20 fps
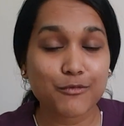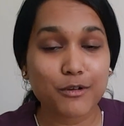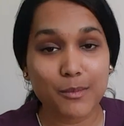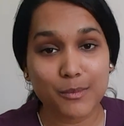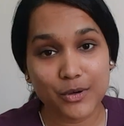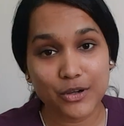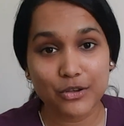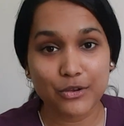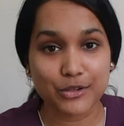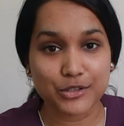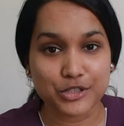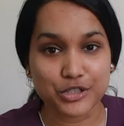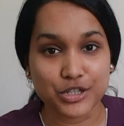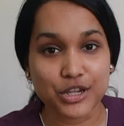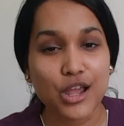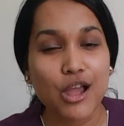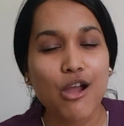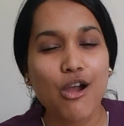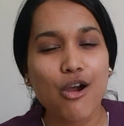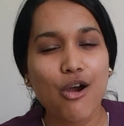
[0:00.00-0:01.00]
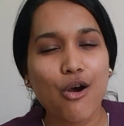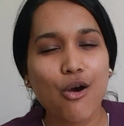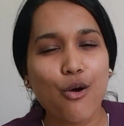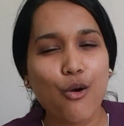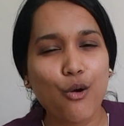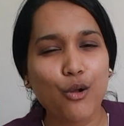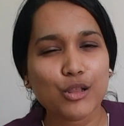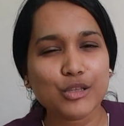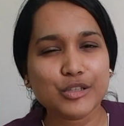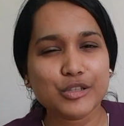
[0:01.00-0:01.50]
pharmacology,
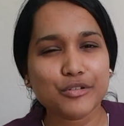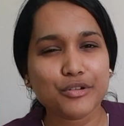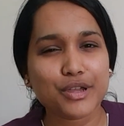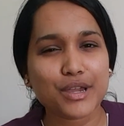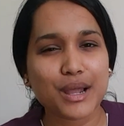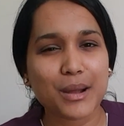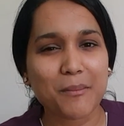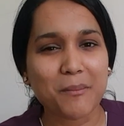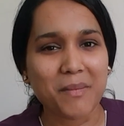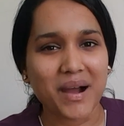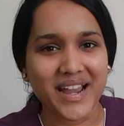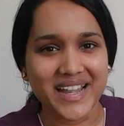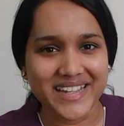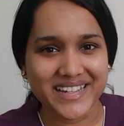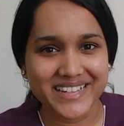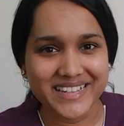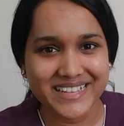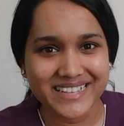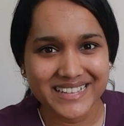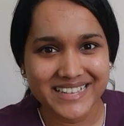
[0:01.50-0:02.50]
all three combined.